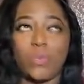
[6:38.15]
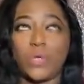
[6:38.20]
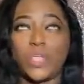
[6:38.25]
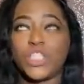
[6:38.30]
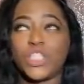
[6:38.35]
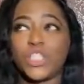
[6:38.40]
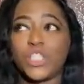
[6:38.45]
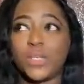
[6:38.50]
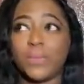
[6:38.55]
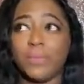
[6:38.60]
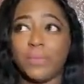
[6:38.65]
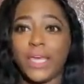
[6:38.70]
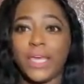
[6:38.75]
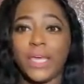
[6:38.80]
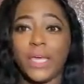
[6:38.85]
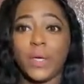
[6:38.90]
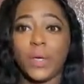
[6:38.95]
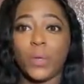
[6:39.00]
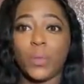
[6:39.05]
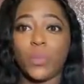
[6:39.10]
which to
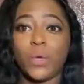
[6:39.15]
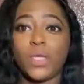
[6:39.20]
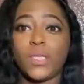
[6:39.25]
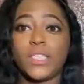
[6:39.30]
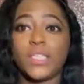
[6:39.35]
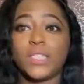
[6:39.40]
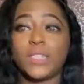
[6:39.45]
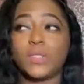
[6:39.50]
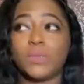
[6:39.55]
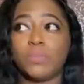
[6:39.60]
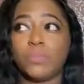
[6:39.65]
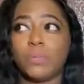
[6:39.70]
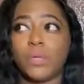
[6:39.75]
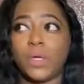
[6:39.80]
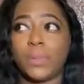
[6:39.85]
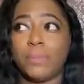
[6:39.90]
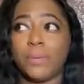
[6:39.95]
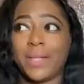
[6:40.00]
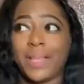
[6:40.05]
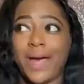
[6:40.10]
me would
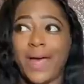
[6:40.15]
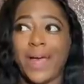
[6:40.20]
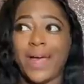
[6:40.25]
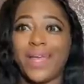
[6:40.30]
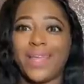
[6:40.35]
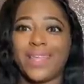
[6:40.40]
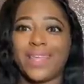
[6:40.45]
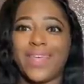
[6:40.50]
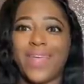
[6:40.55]
imply